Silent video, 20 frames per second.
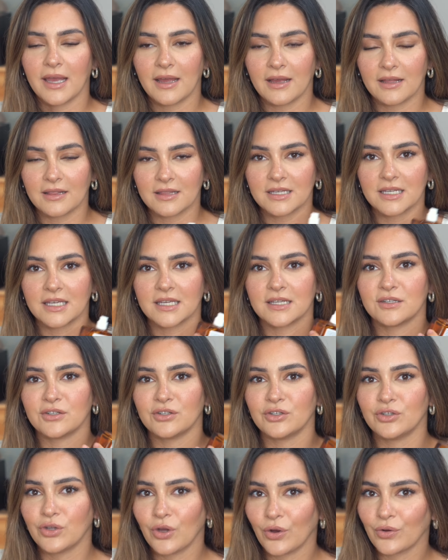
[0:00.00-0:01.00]
elegant
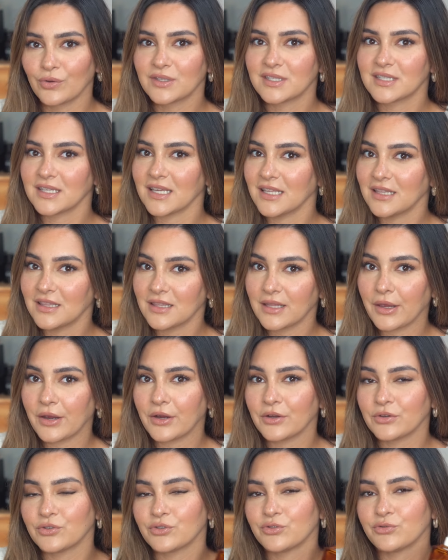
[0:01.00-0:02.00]
notes in
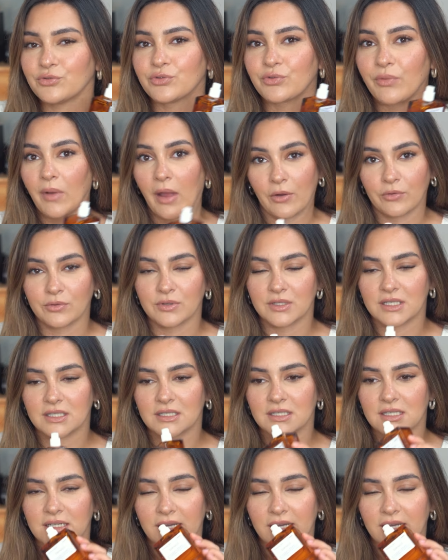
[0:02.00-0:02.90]
there to ground it.